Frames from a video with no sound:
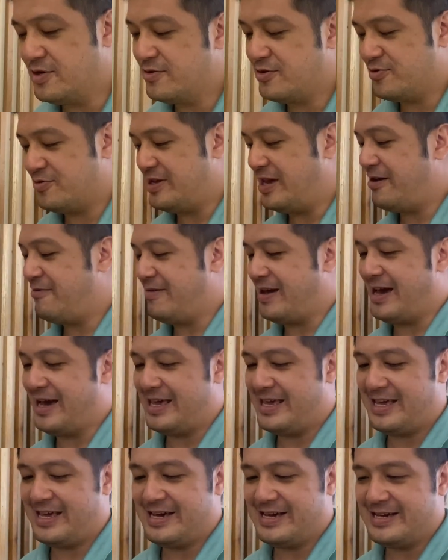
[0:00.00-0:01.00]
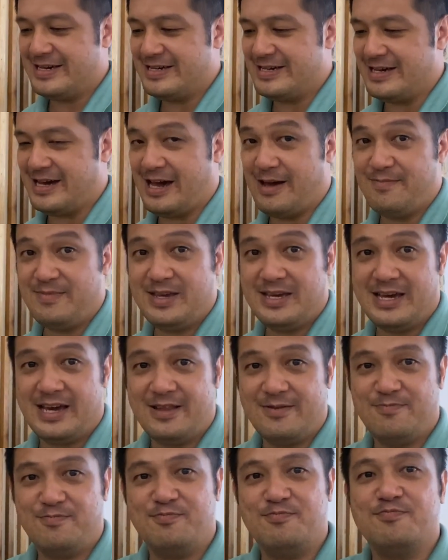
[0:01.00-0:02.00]
today we are here, I'm here
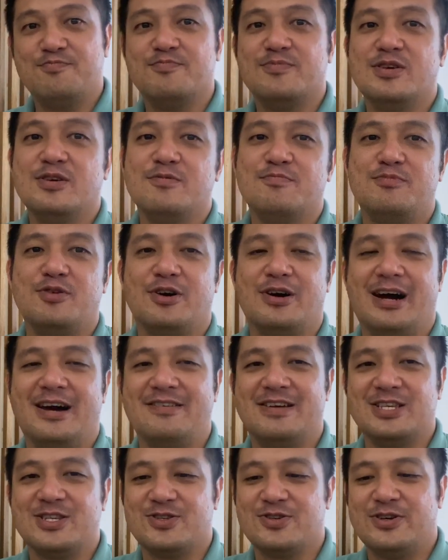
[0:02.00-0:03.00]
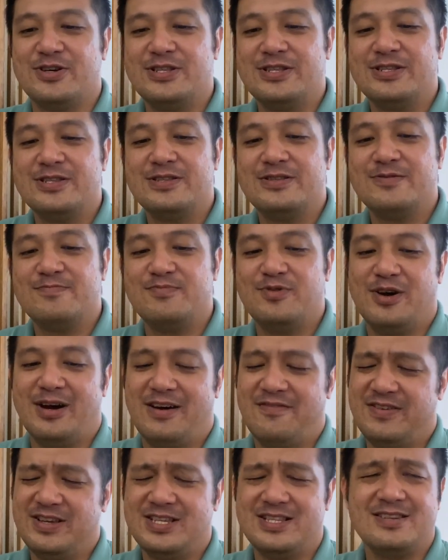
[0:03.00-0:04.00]
at Pure Heart Restaurant, Pure
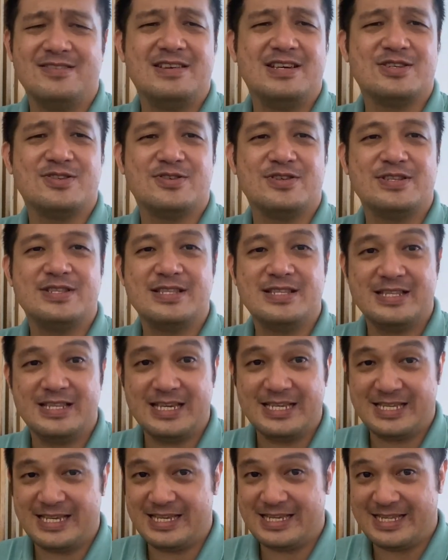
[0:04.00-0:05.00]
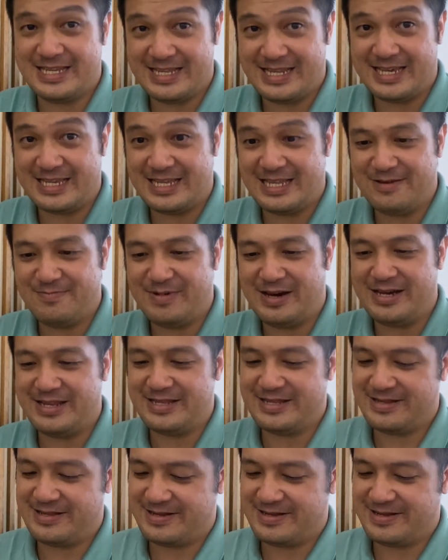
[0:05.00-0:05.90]
Heart Vegetarian Restaurant. This is the nasi lemak.